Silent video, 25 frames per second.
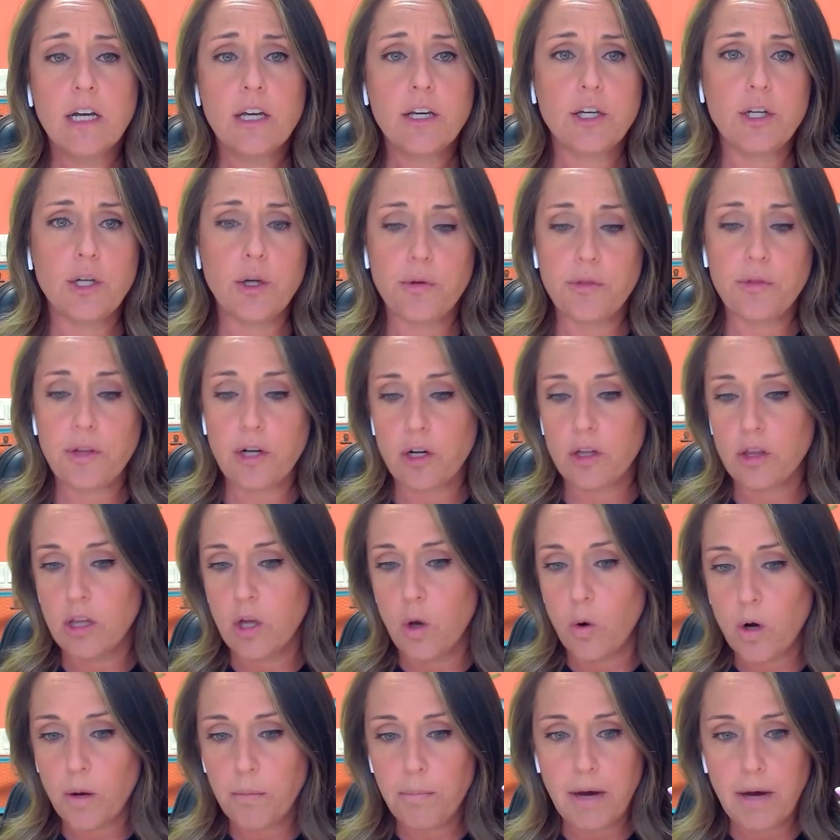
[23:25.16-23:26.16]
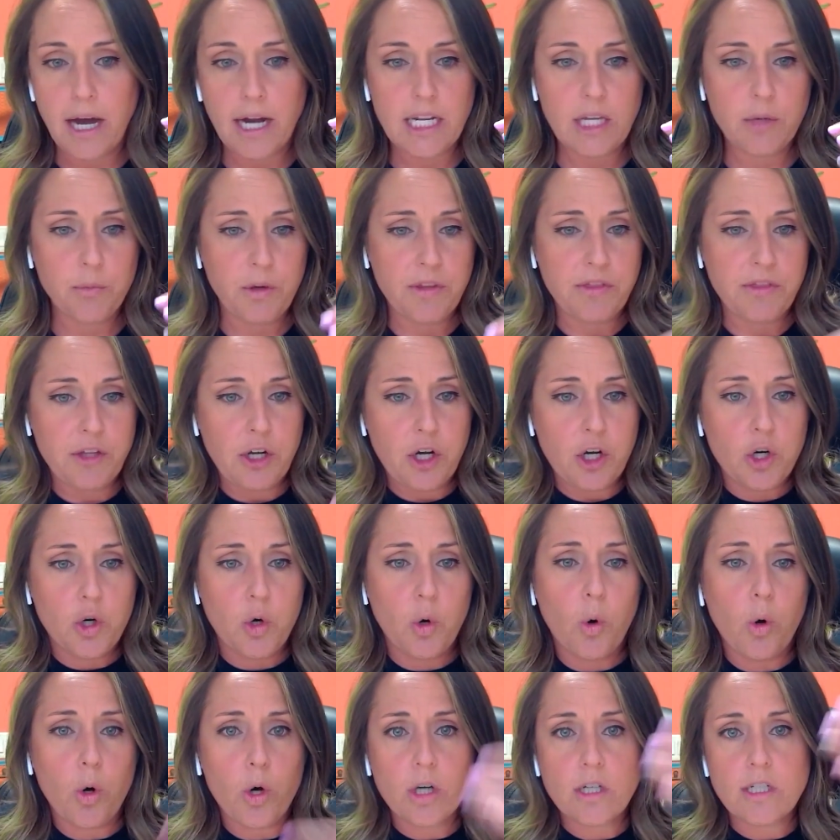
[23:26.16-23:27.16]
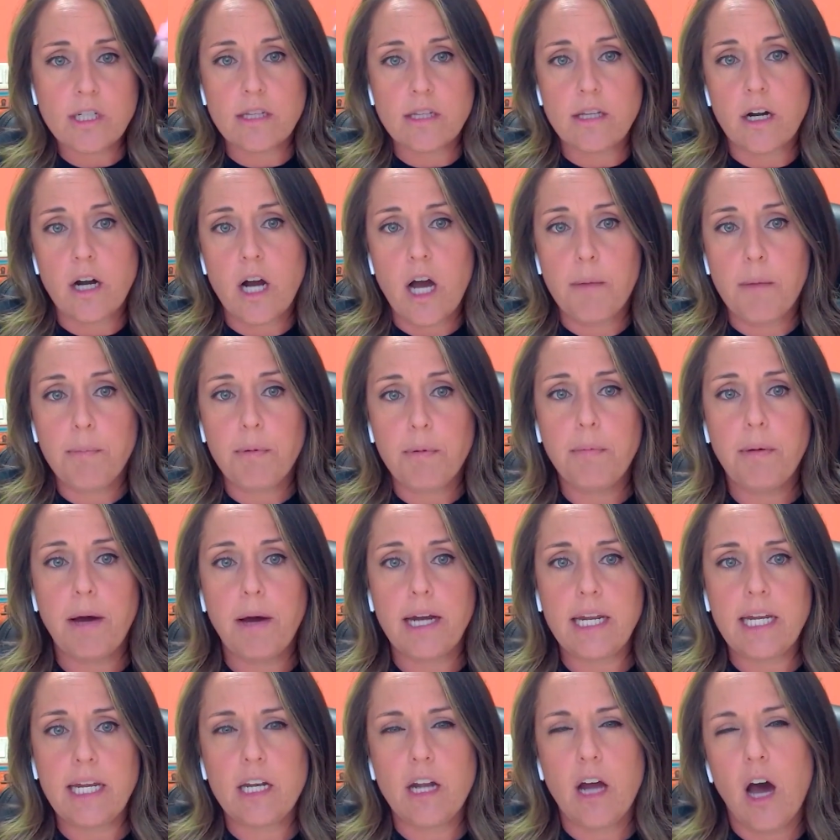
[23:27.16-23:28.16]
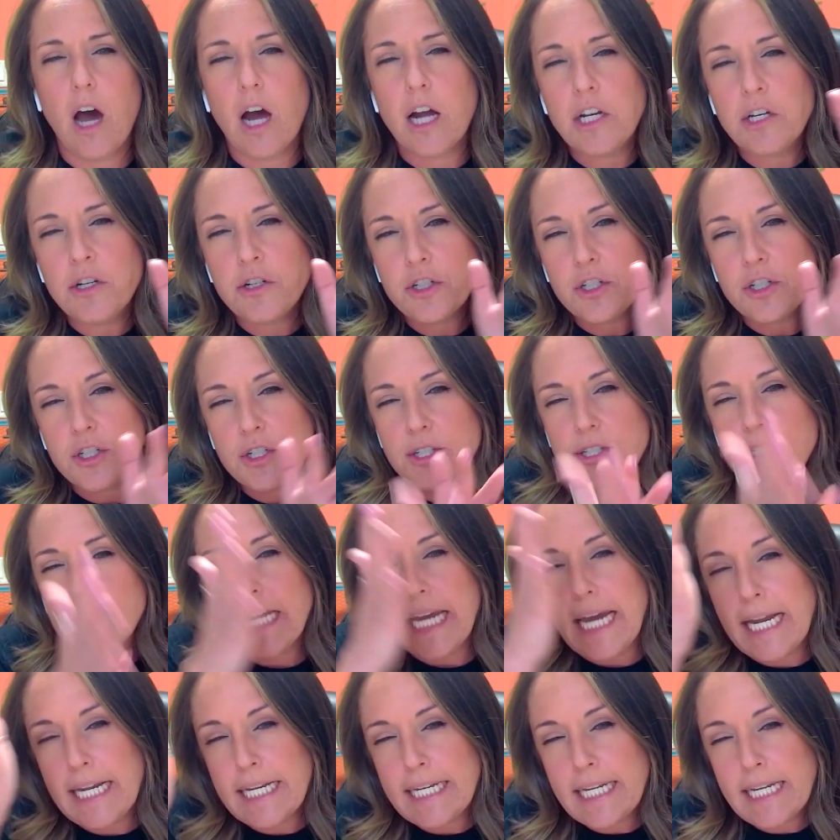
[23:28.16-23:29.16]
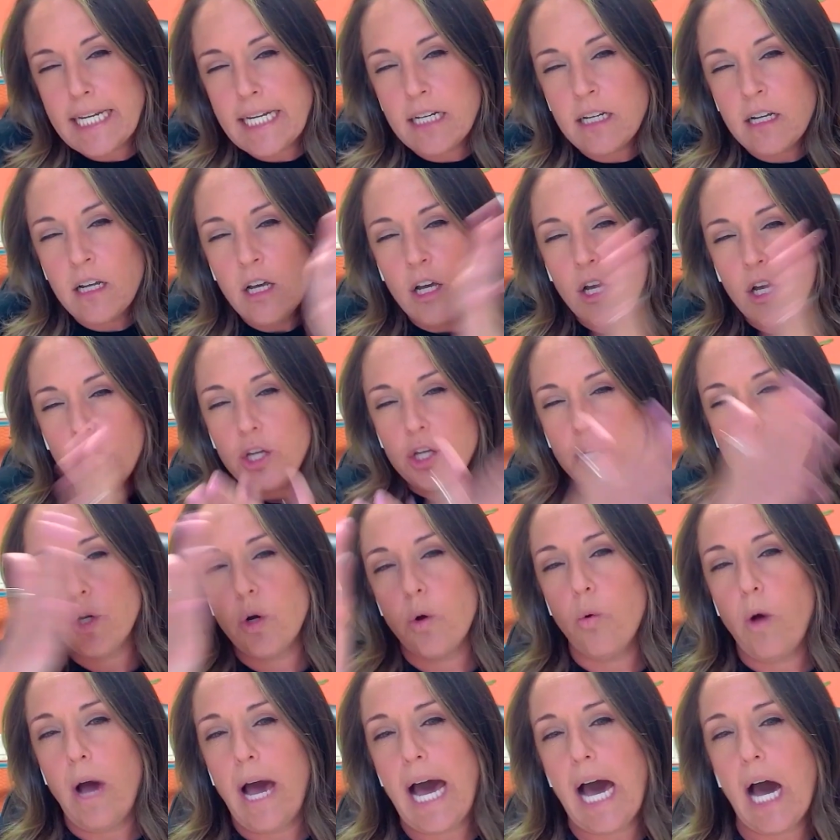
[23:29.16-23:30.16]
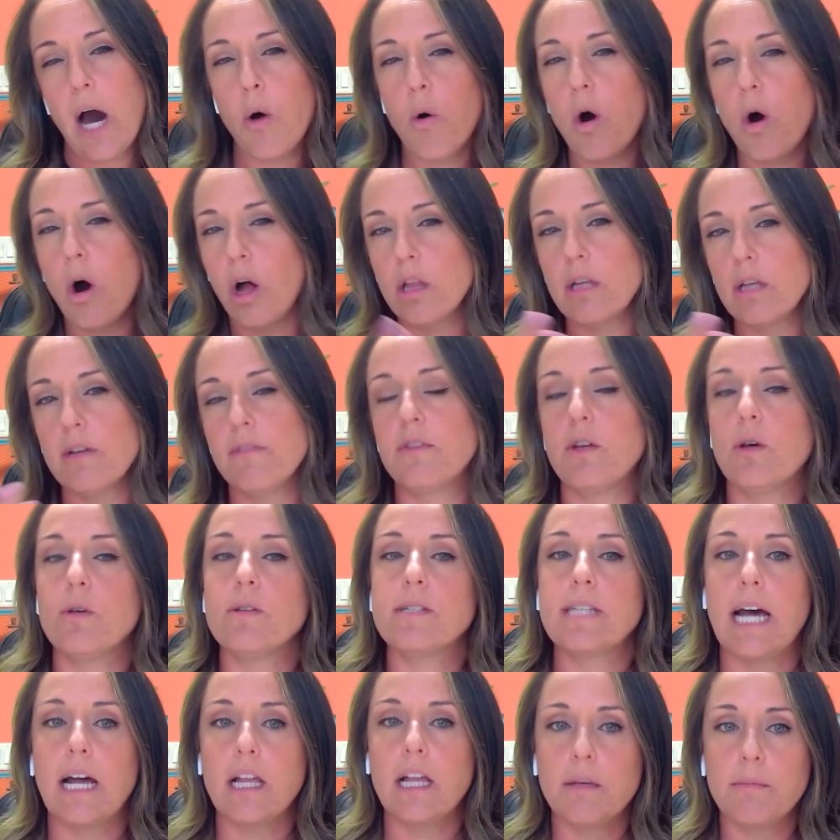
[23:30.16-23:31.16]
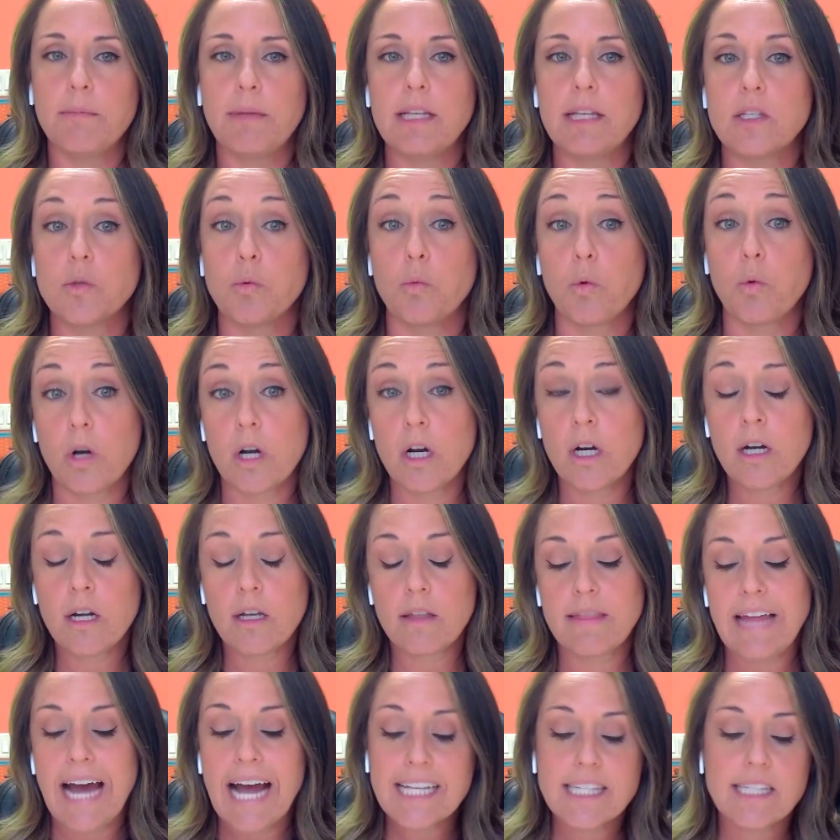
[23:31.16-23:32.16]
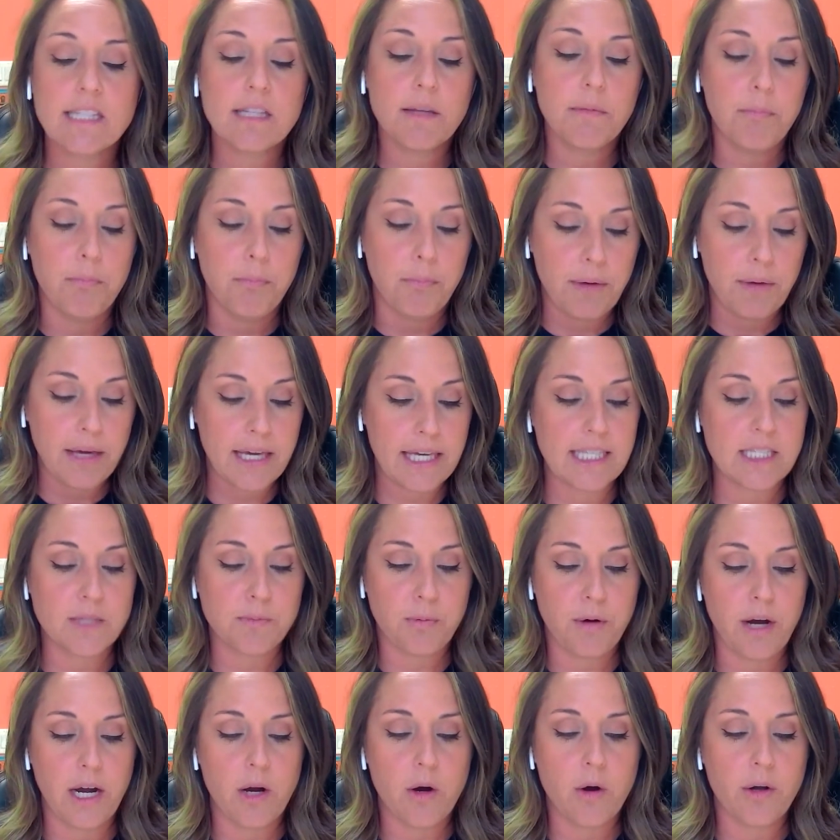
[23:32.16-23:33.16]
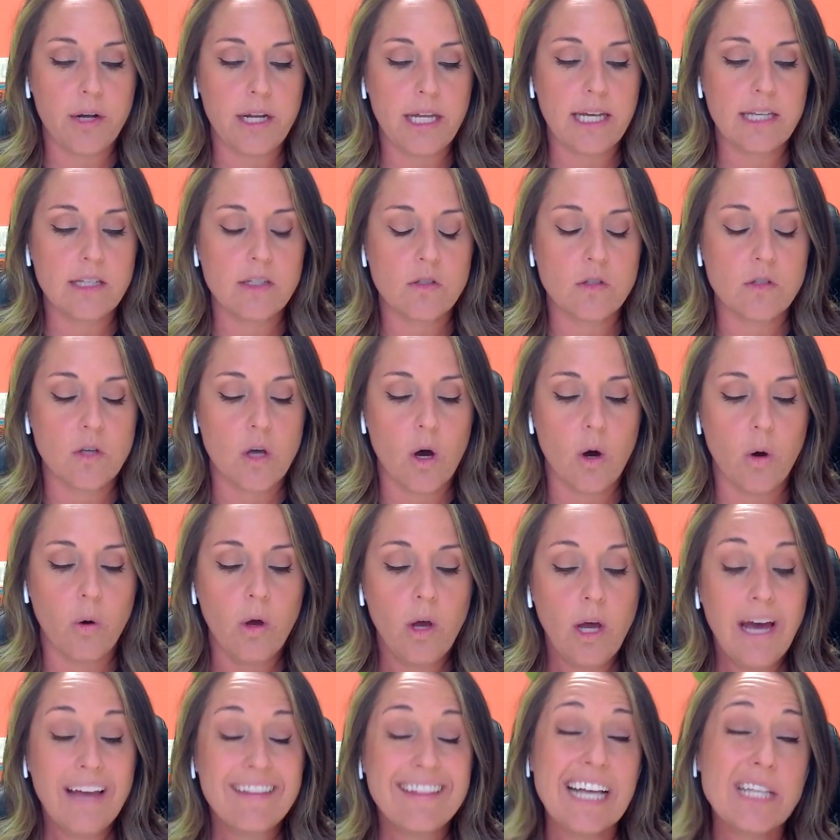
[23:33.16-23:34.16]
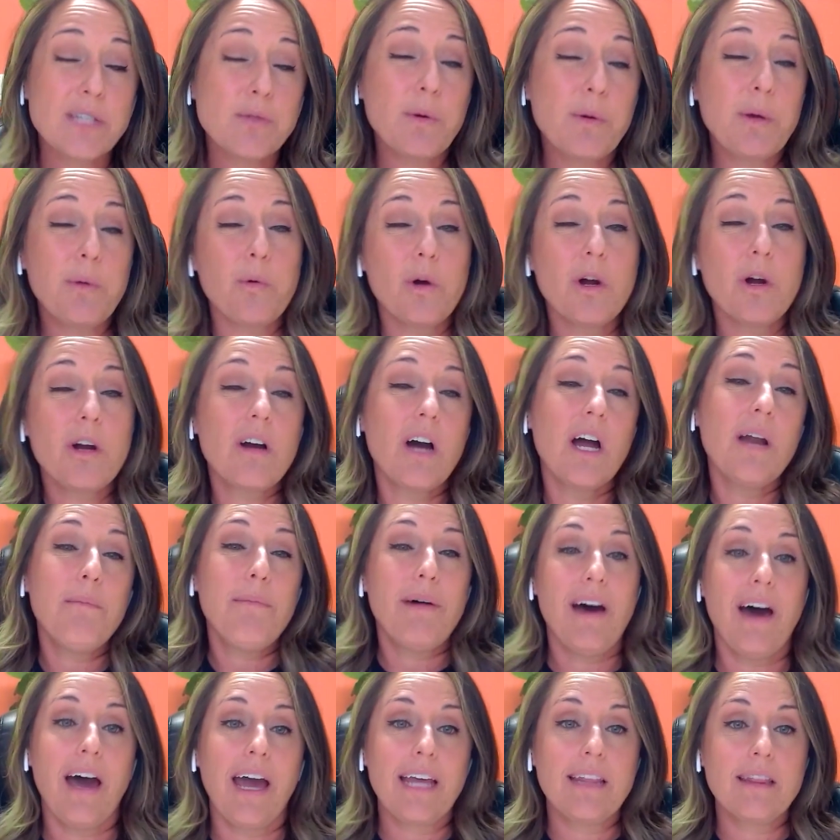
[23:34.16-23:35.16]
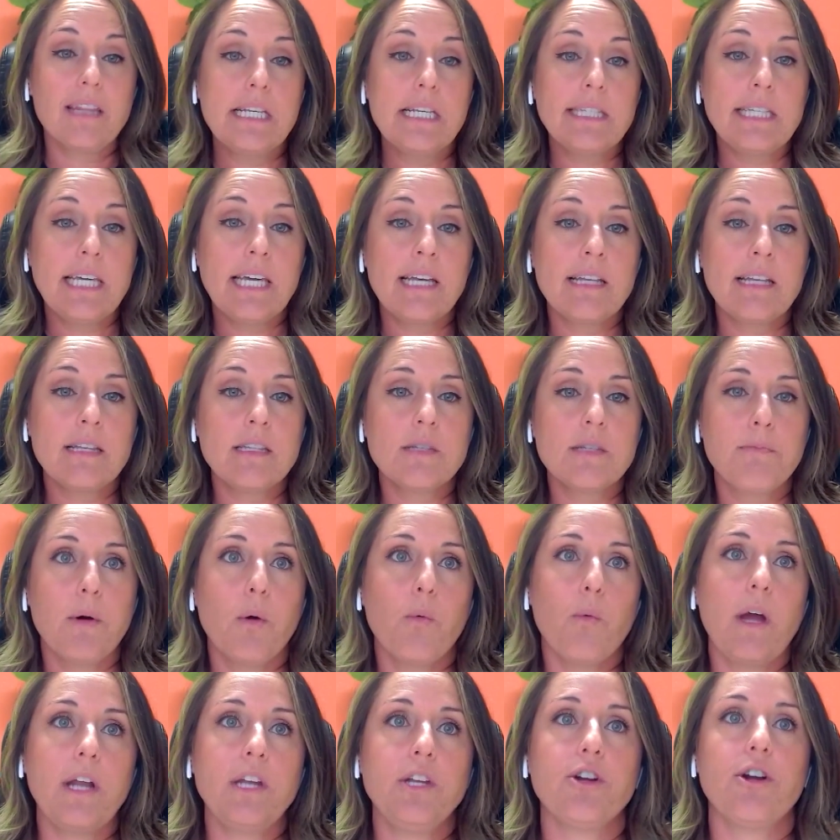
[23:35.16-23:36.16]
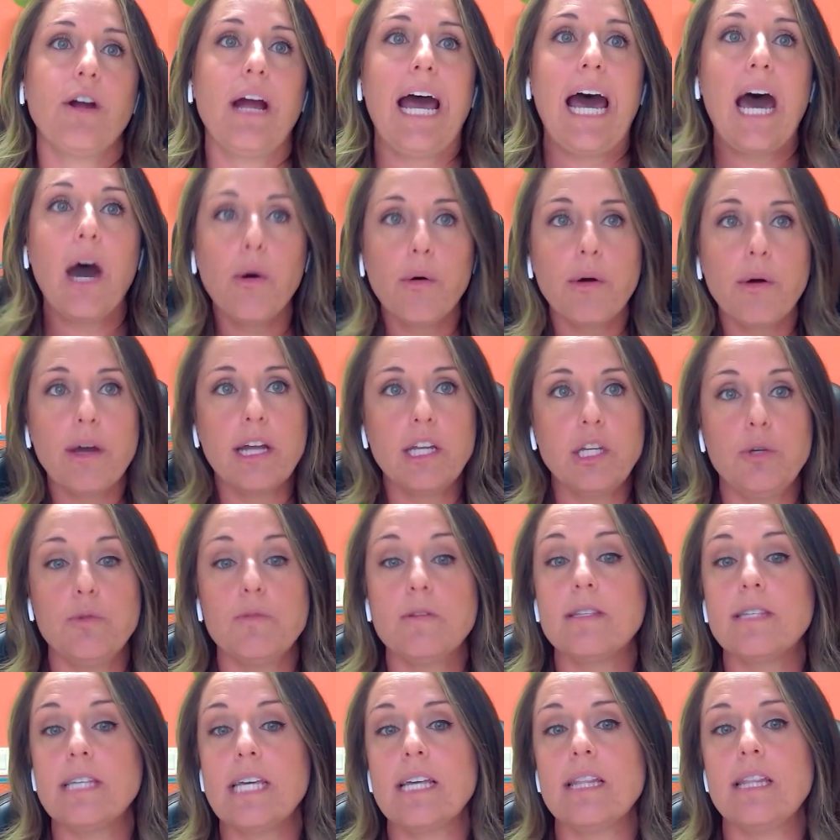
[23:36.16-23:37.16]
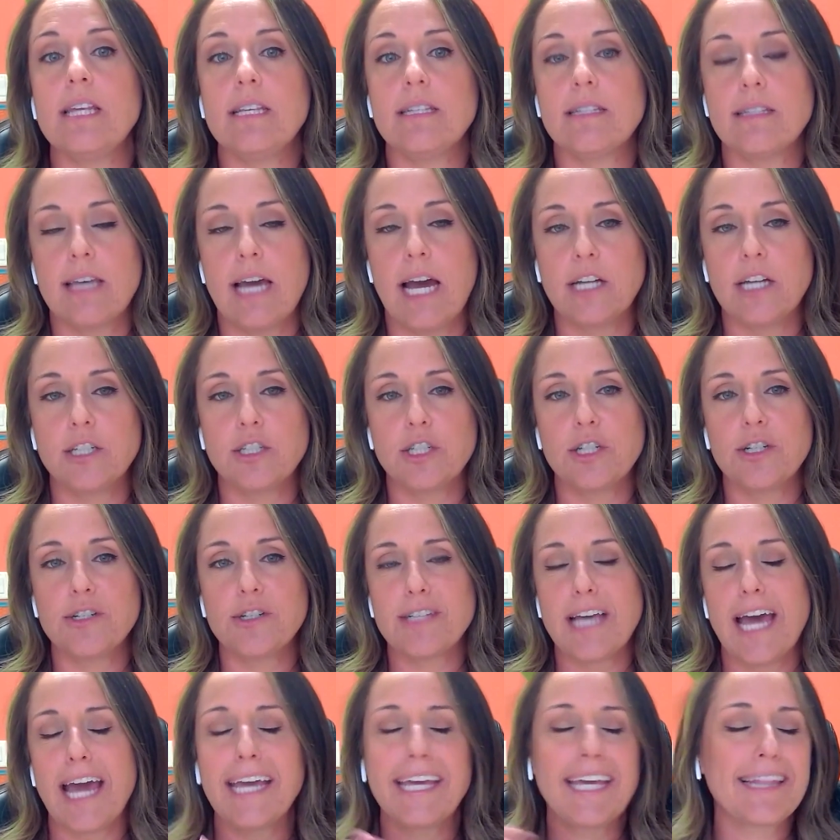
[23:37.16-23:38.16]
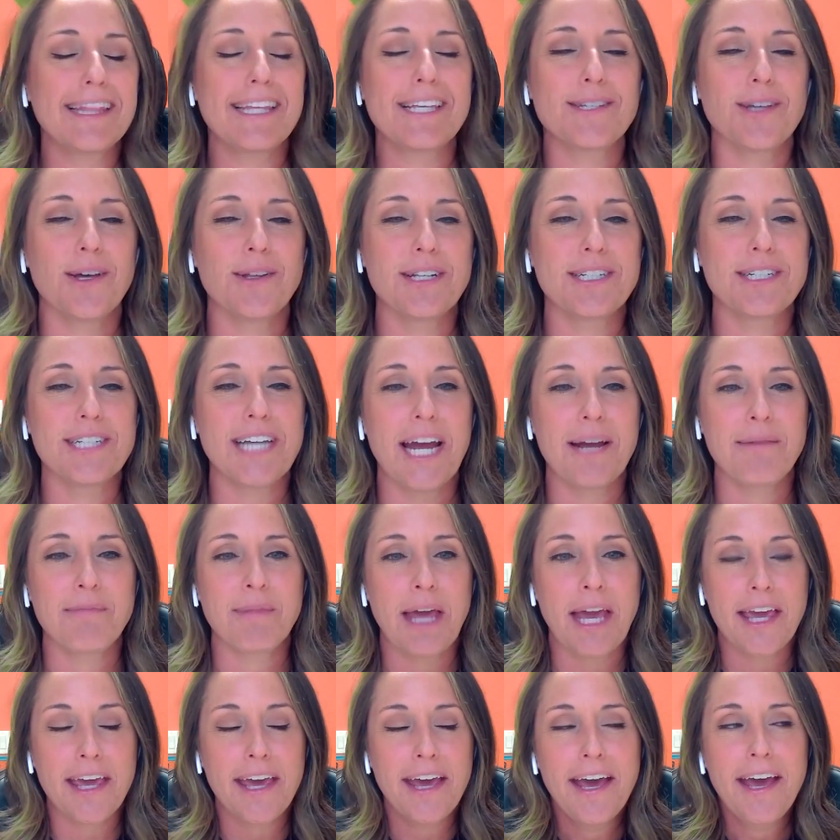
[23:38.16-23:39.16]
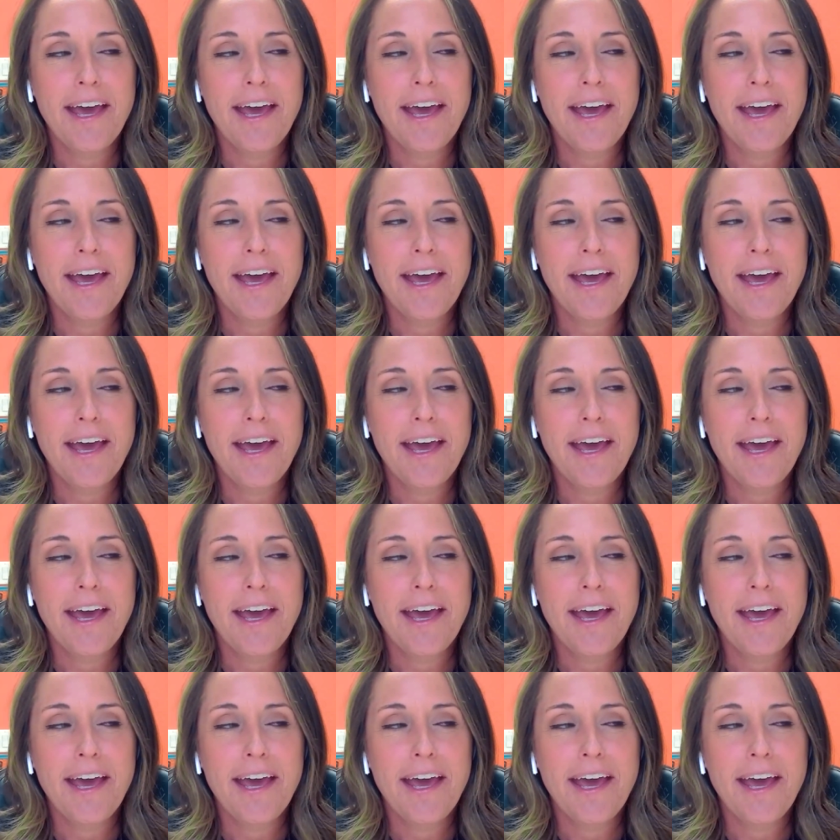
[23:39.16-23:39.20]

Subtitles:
you know, their lower body with their core to their upper body, and understanding, you know, how all of those elements work. That's the biggest priority. And so that's what we work on behind the scenes. But when you're out and you see these catchers, I get this all the time, like,